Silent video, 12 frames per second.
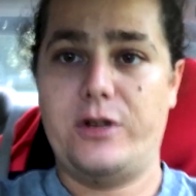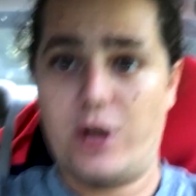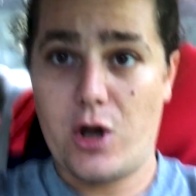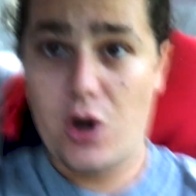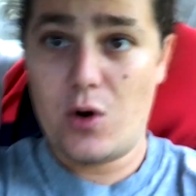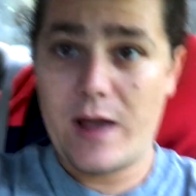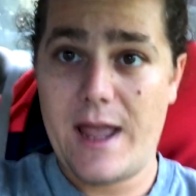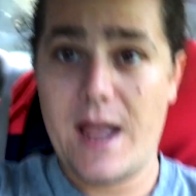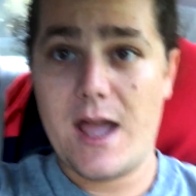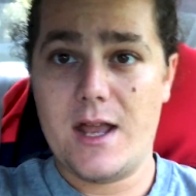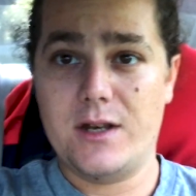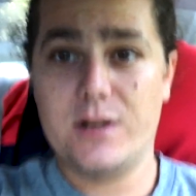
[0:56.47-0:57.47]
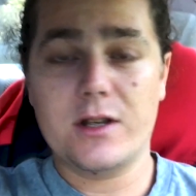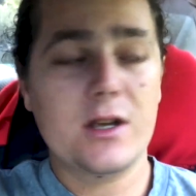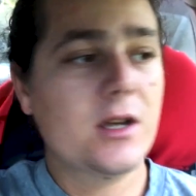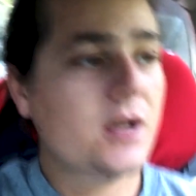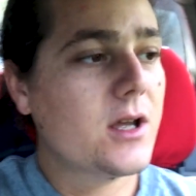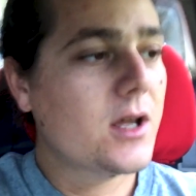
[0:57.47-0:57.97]
go and
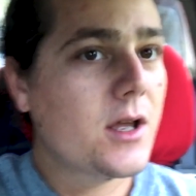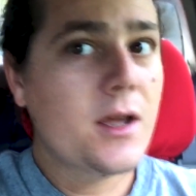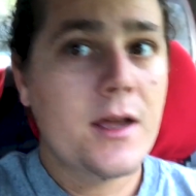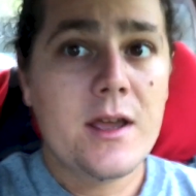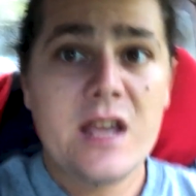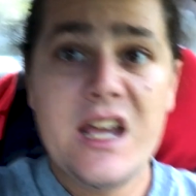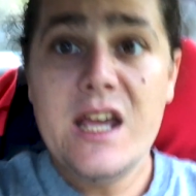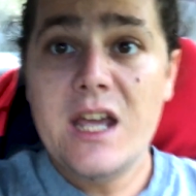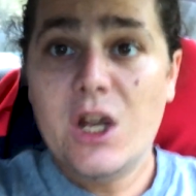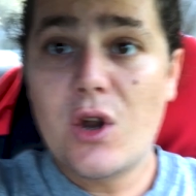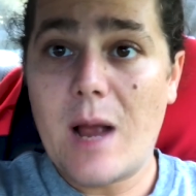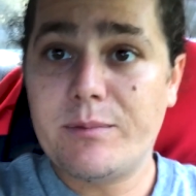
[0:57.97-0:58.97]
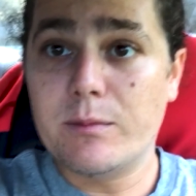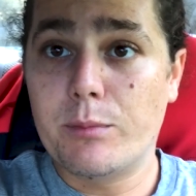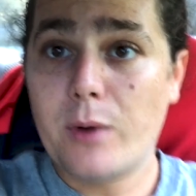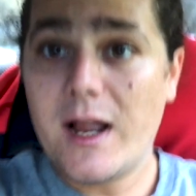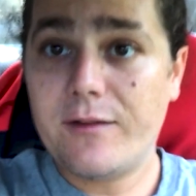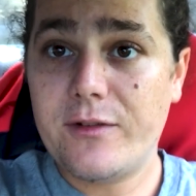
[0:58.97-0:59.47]
grab some
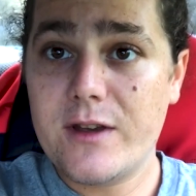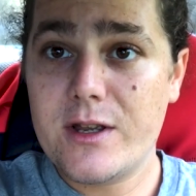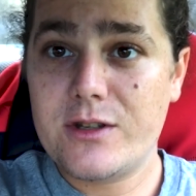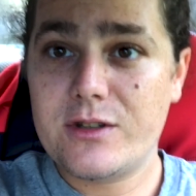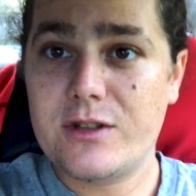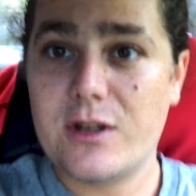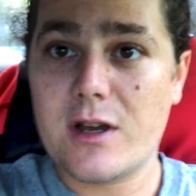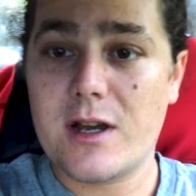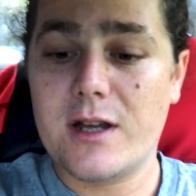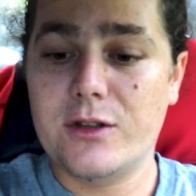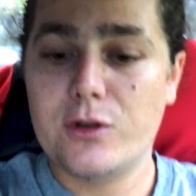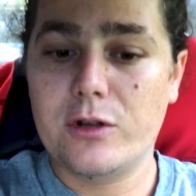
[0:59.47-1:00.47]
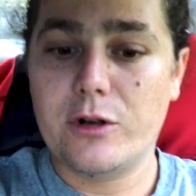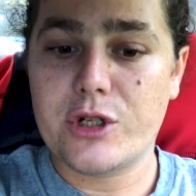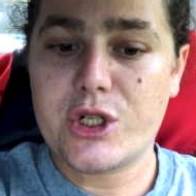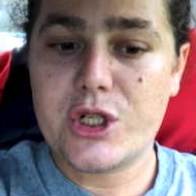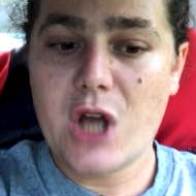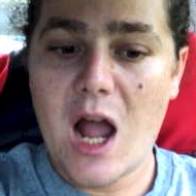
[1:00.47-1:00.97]
breakfast, do a little
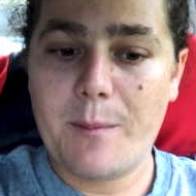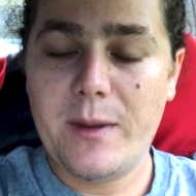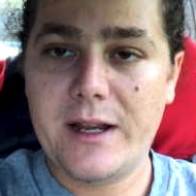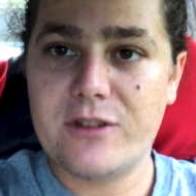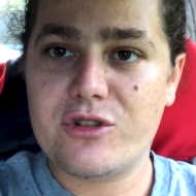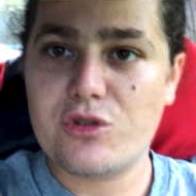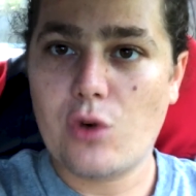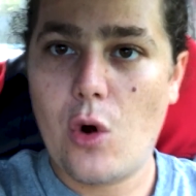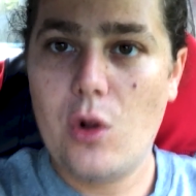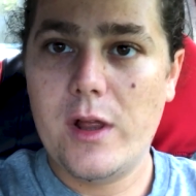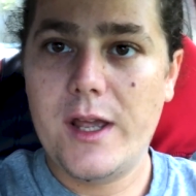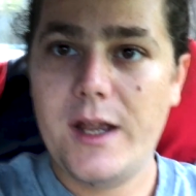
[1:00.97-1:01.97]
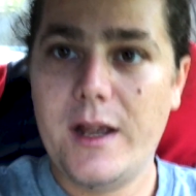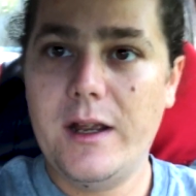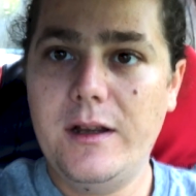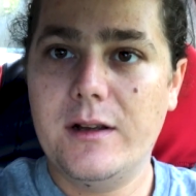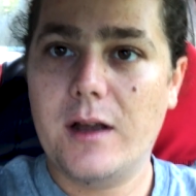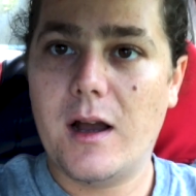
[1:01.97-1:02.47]
shopping and
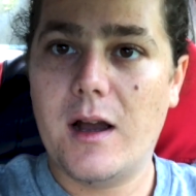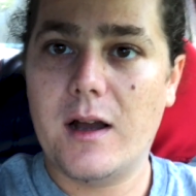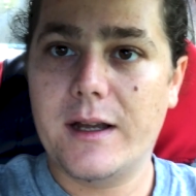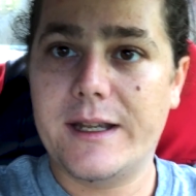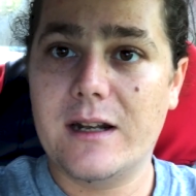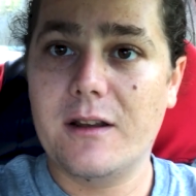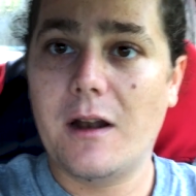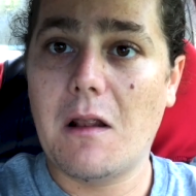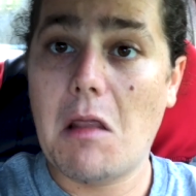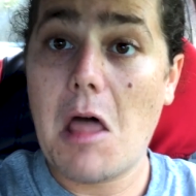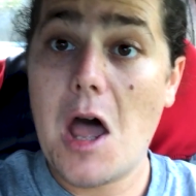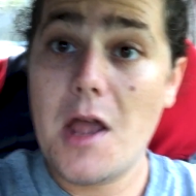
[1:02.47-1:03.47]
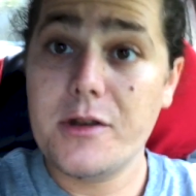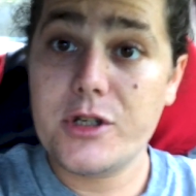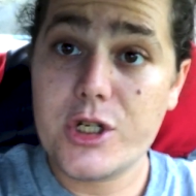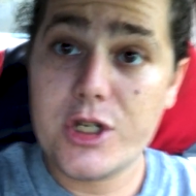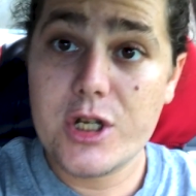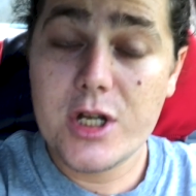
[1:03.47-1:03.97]
strolling, get a little
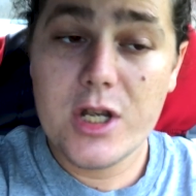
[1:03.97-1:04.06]
lunch,